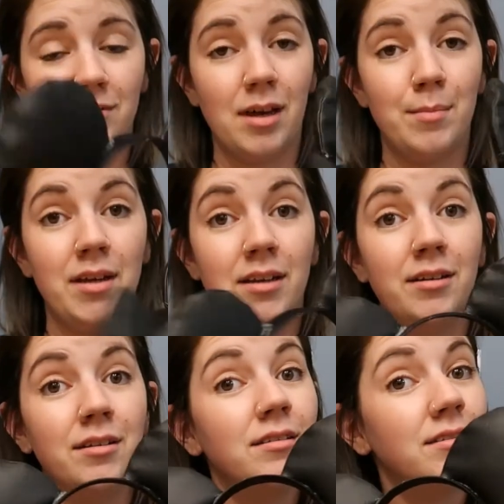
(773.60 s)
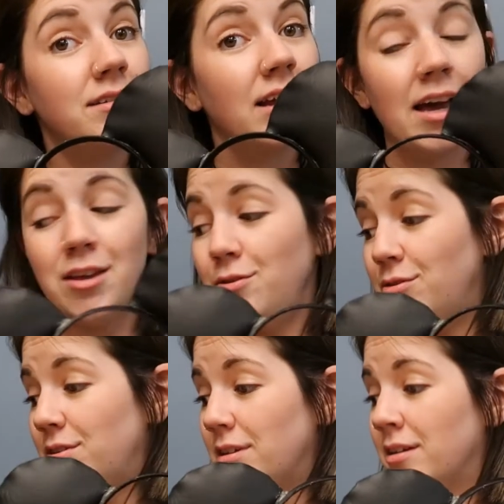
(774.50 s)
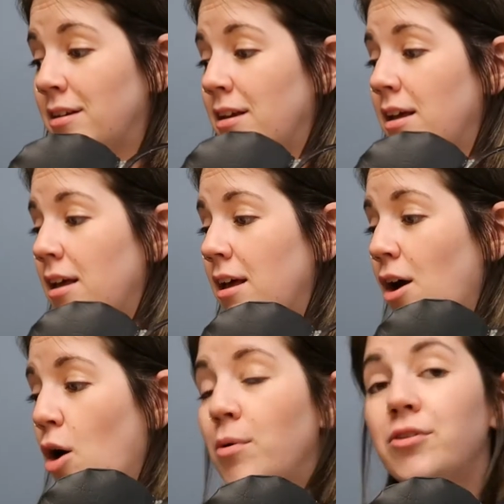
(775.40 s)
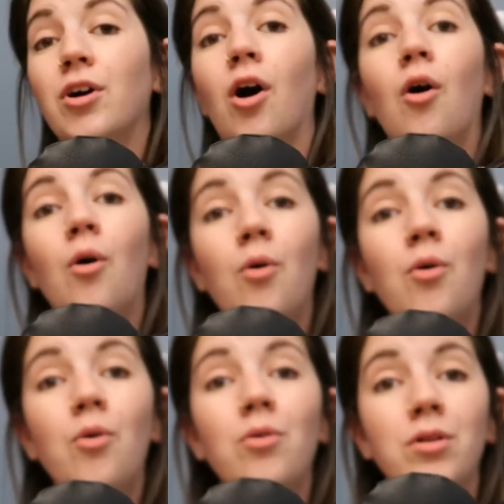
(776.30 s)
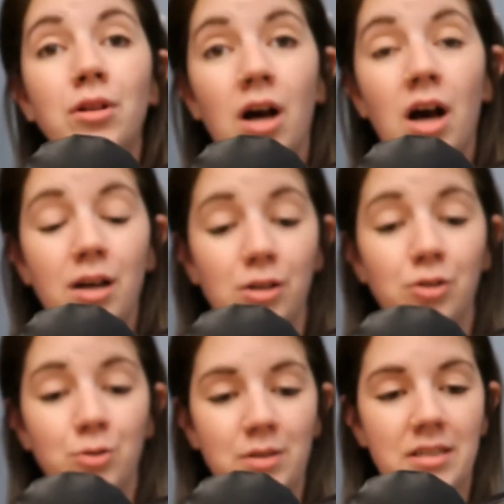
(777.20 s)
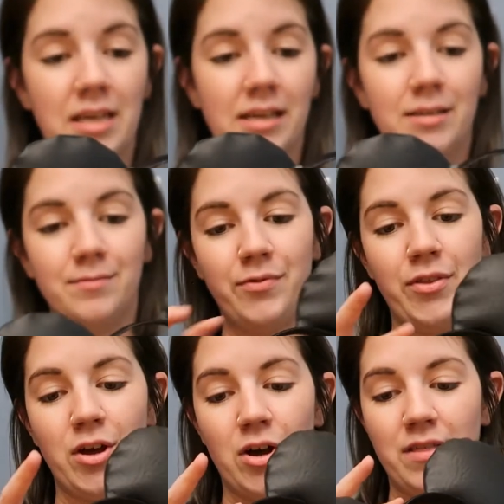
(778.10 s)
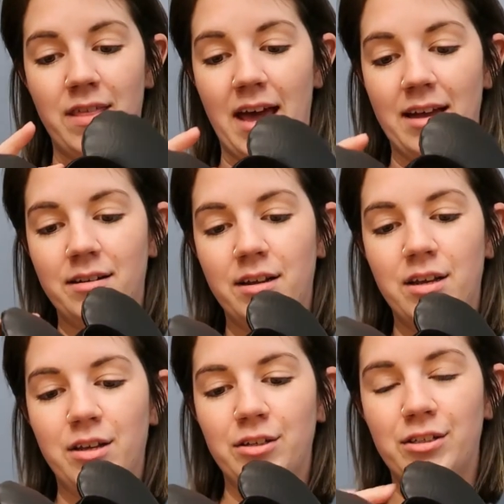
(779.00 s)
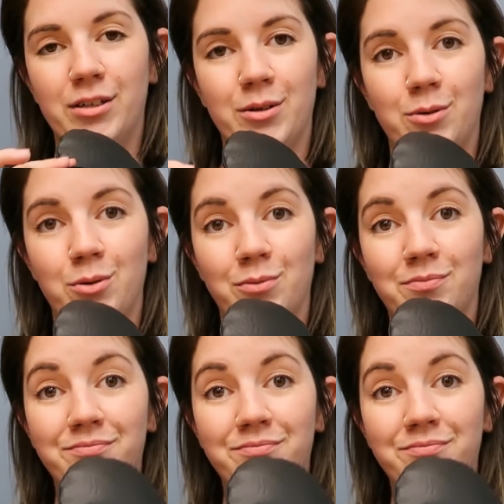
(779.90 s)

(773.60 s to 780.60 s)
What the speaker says: I mean, I used almost a whole hot glue stick on that. So